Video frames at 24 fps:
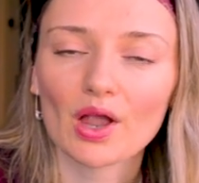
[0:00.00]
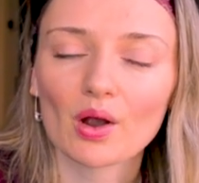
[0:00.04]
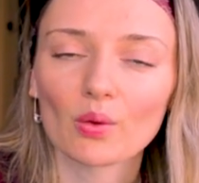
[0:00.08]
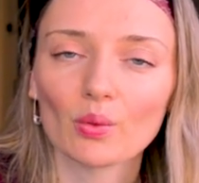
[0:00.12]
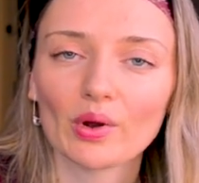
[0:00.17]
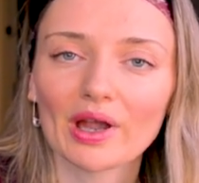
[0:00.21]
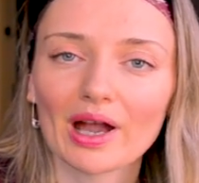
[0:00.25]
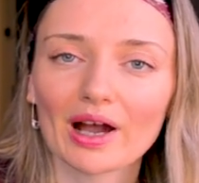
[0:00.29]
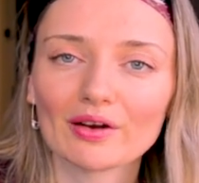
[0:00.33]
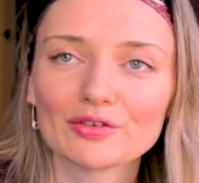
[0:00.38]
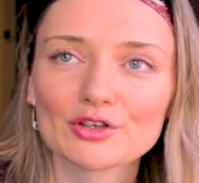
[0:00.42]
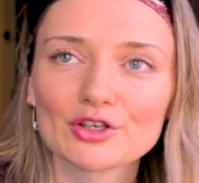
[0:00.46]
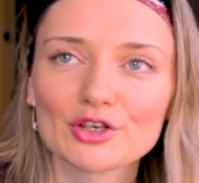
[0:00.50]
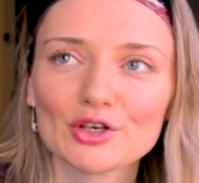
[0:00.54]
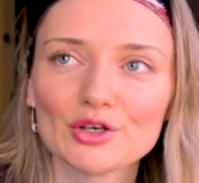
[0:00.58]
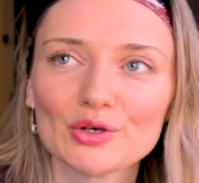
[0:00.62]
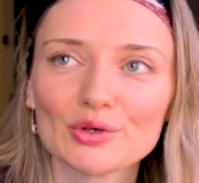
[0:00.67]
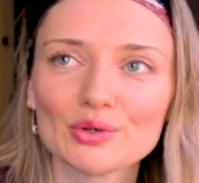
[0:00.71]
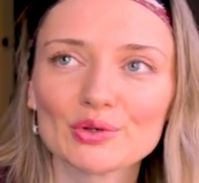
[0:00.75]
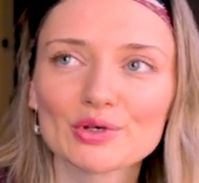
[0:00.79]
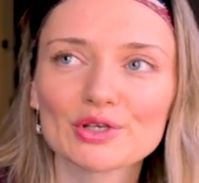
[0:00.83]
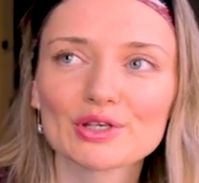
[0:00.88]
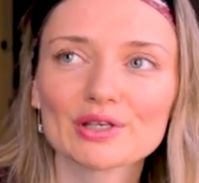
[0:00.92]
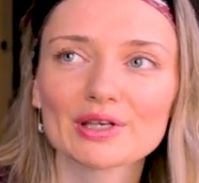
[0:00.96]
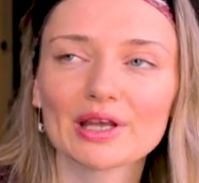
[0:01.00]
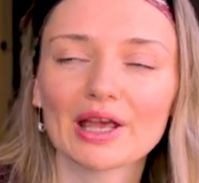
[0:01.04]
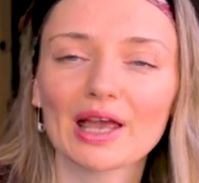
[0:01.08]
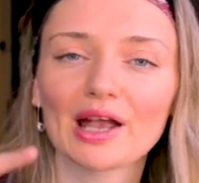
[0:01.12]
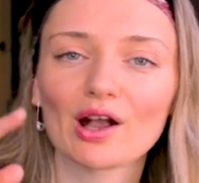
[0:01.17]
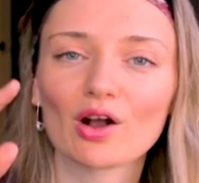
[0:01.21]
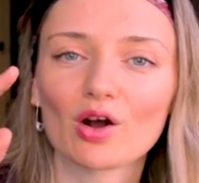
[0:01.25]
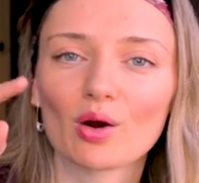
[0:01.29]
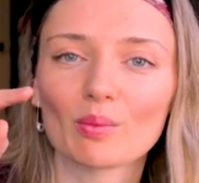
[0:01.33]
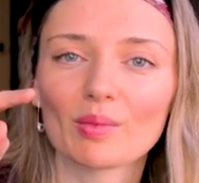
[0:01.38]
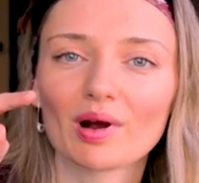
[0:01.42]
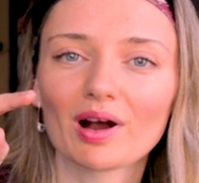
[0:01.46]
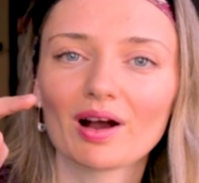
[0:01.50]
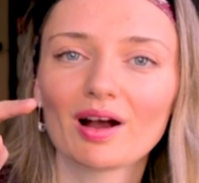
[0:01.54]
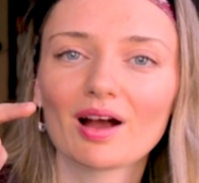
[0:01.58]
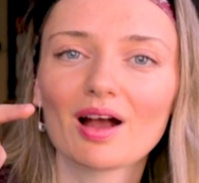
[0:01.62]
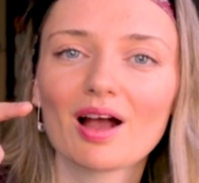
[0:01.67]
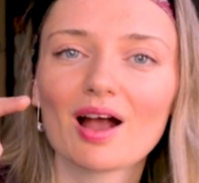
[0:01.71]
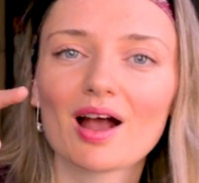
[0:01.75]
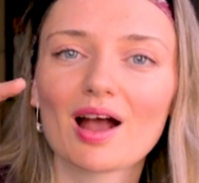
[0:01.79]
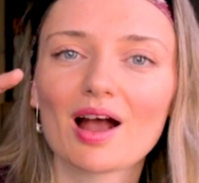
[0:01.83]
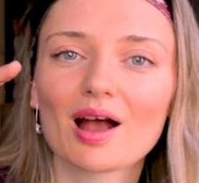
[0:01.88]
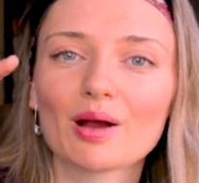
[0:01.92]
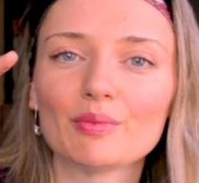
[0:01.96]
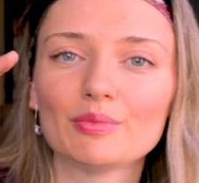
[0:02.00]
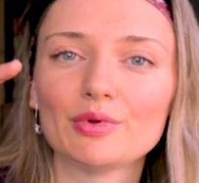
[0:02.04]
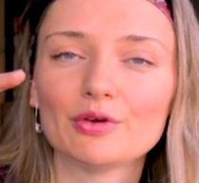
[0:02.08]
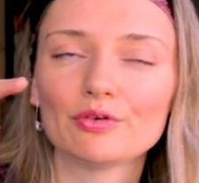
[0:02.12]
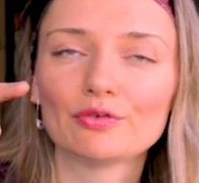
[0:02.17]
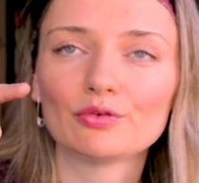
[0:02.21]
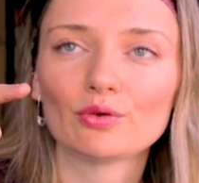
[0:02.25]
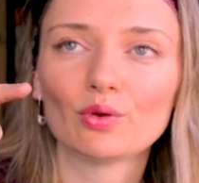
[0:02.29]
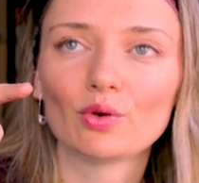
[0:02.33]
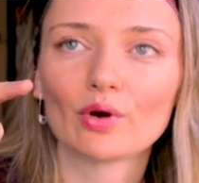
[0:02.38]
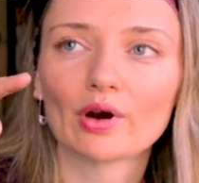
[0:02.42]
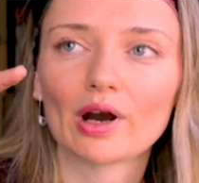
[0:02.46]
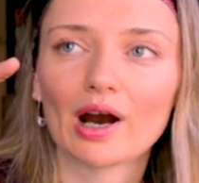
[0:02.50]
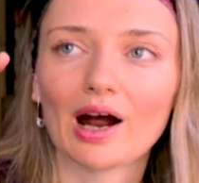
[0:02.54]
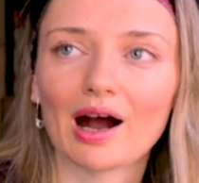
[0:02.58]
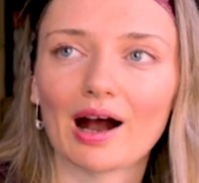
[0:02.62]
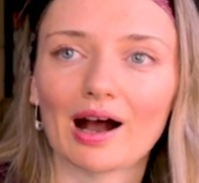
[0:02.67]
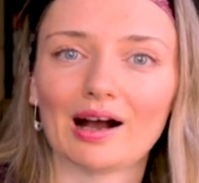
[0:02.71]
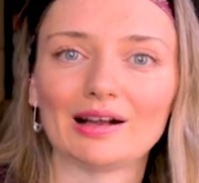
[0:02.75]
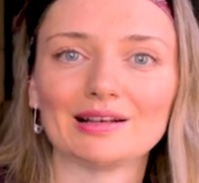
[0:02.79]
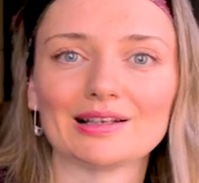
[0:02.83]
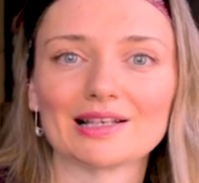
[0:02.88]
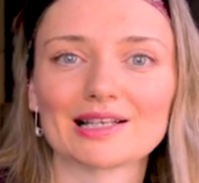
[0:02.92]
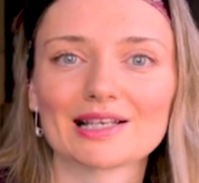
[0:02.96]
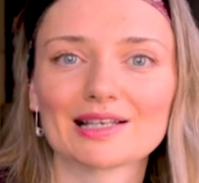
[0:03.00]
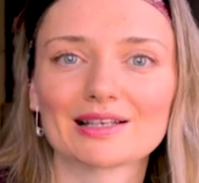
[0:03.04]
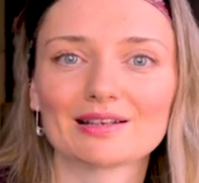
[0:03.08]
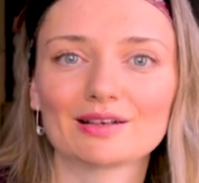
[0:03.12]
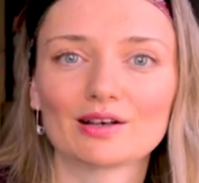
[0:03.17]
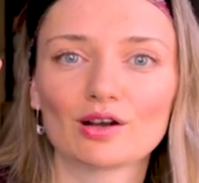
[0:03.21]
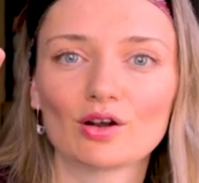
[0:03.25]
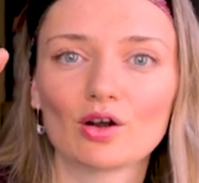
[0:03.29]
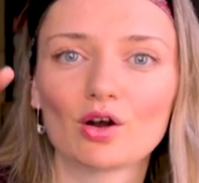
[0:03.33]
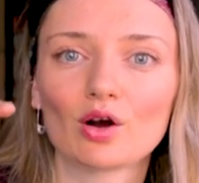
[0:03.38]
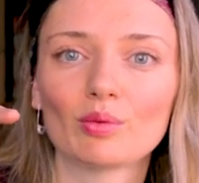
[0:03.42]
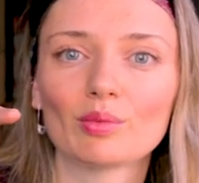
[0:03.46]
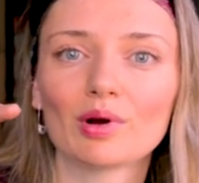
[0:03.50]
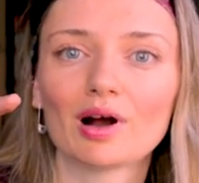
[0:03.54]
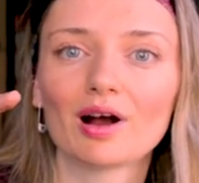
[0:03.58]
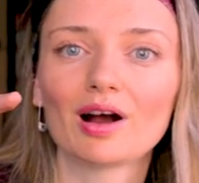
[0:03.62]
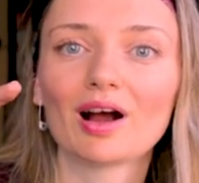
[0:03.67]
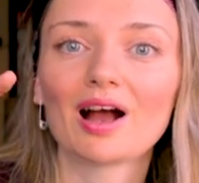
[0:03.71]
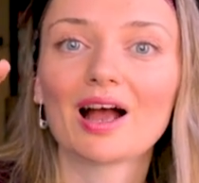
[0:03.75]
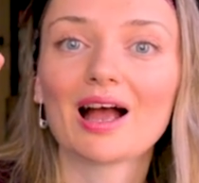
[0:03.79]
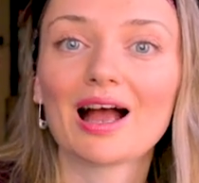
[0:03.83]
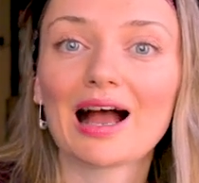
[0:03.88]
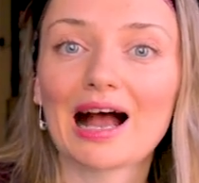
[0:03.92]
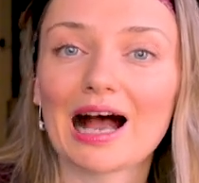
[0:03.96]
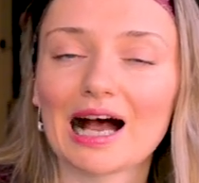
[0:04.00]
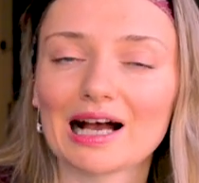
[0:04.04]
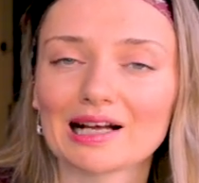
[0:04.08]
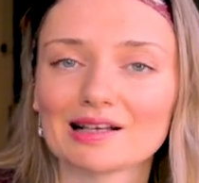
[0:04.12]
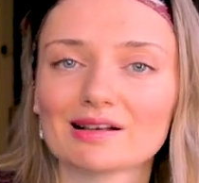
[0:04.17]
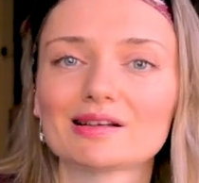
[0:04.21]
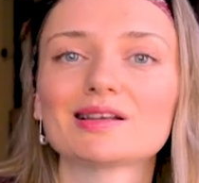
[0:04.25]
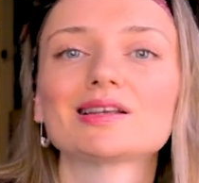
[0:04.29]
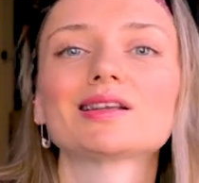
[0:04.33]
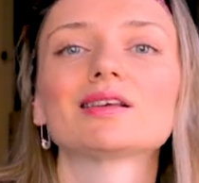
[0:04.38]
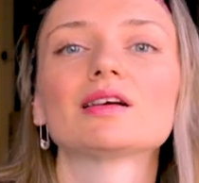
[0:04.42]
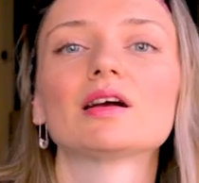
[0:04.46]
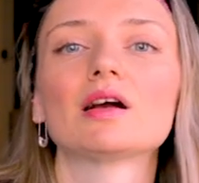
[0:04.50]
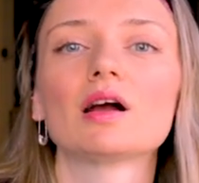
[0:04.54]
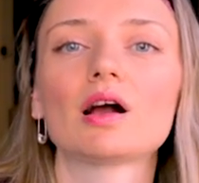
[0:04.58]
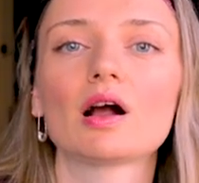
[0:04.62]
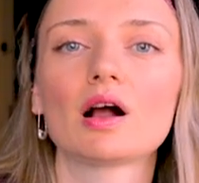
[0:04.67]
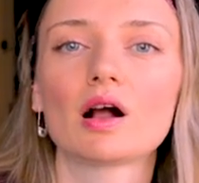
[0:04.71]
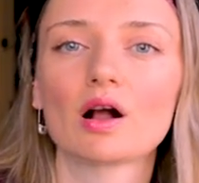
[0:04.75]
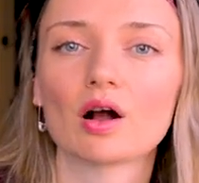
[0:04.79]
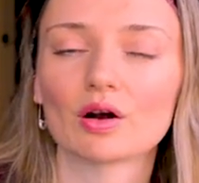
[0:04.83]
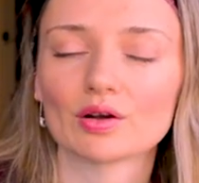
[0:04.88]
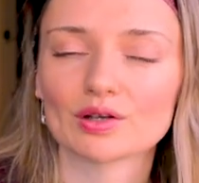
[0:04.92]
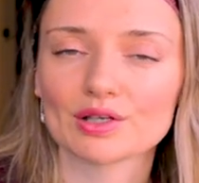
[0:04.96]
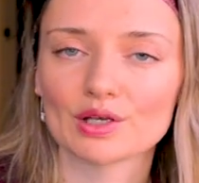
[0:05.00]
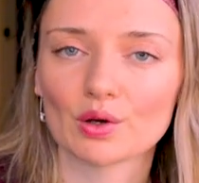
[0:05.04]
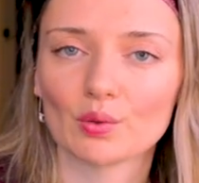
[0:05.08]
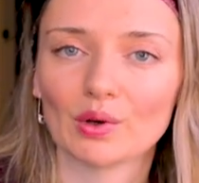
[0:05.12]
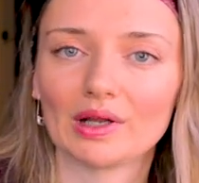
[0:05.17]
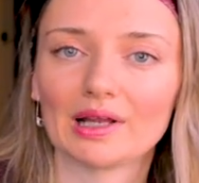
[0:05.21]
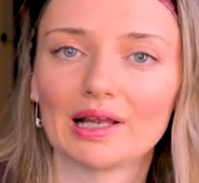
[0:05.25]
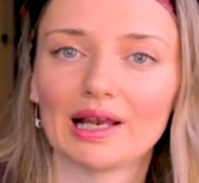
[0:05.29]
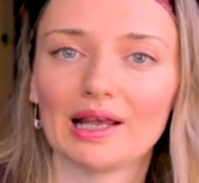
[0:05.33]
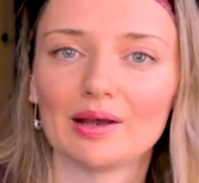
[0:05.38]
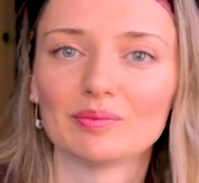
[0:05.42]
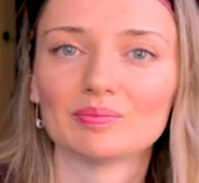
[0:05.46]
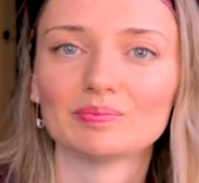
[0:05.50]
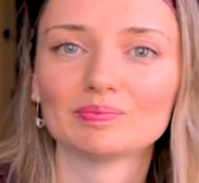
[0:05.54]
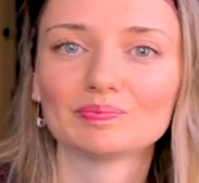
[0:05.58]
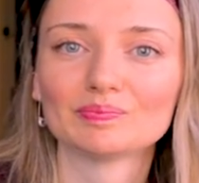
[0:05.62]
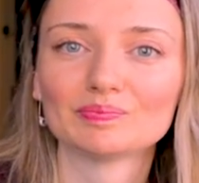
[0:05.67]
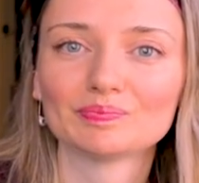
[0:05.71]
We have to use a comma before and, comma, and consequently.